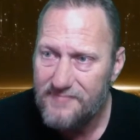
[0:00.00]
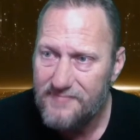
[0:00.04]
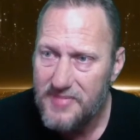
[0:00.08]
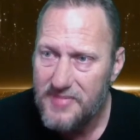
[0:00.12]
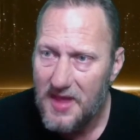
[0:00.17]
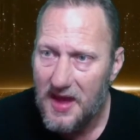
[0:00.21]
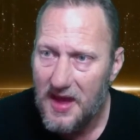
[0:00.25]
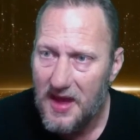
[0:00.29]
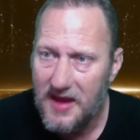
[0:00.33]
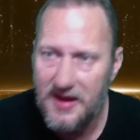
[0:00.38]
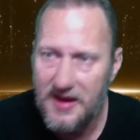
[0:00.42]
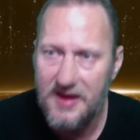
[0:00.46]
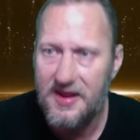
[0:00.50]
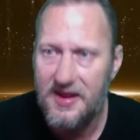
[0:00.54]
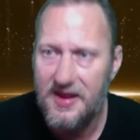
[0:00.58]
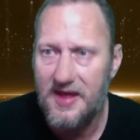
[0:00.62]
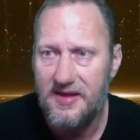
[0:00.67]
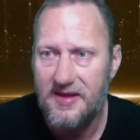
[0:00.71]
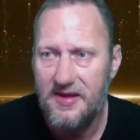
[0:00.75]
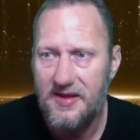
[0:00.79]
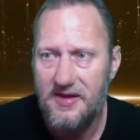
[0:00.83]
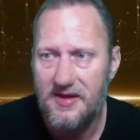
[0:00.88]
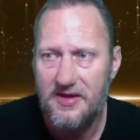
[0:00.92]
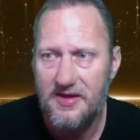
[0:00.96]
then
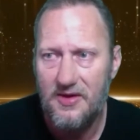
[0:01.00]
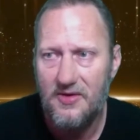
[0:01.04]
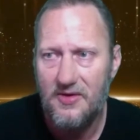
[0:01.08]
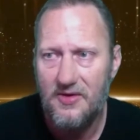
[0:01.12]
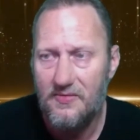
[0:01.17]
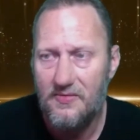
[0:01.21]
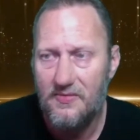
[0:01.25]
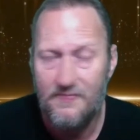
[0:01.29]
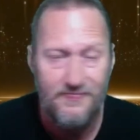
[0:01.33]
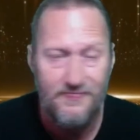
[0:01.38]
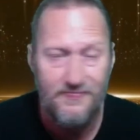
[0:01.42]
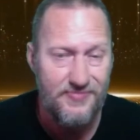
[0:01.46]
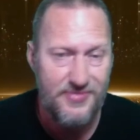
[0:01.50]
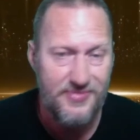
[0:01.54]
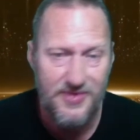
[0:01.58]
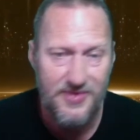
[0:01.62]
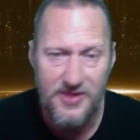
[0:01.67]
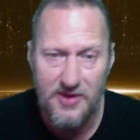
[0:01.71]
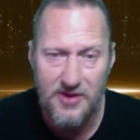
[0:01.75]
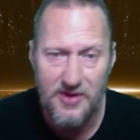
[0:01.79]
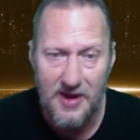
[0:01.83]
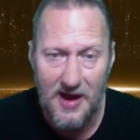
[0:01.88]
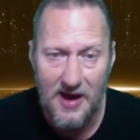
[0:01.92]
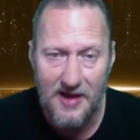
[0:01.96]

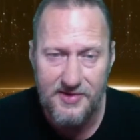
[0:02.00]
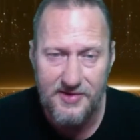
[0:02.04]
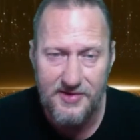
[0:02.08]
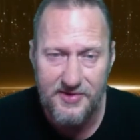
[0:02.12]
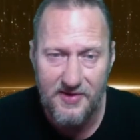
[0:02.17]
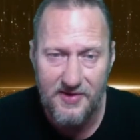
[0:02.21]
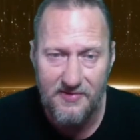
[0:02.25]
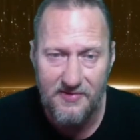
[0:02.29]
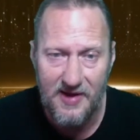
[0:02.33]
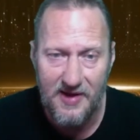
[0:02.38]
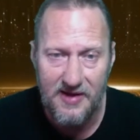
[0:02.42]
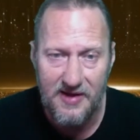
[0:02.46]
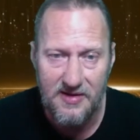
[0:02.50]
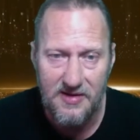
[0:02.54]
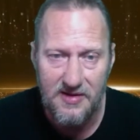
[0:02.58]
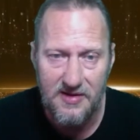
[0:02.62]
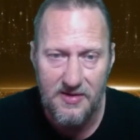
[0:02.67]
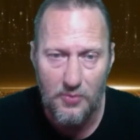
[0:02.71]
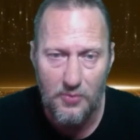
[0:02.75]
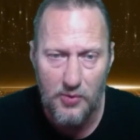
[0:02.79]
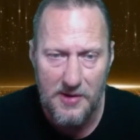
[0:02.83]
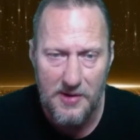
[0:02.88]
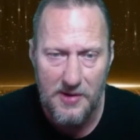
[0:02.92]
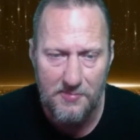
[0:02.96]
you got stuff like
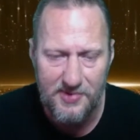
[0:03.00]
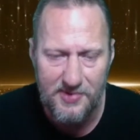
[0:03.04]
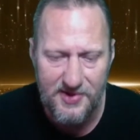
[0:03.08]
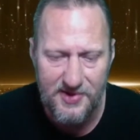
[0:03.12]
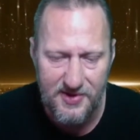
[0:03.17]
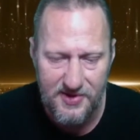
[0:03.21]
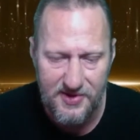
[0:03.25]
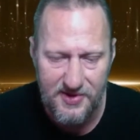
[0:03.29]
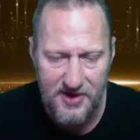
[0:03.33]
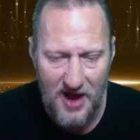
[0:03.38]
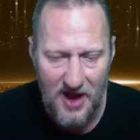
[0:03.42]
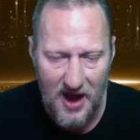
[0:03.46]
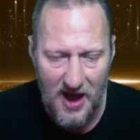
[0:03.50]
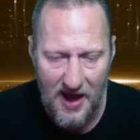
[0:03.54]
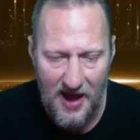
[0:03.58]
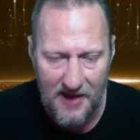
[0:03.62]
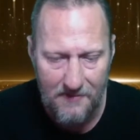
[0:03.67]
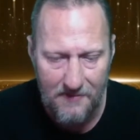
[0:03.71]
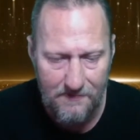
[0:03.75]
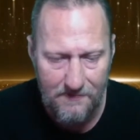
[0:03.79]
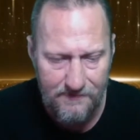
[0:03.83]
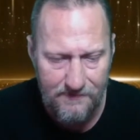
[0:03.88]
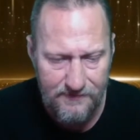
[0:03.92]
rips in time,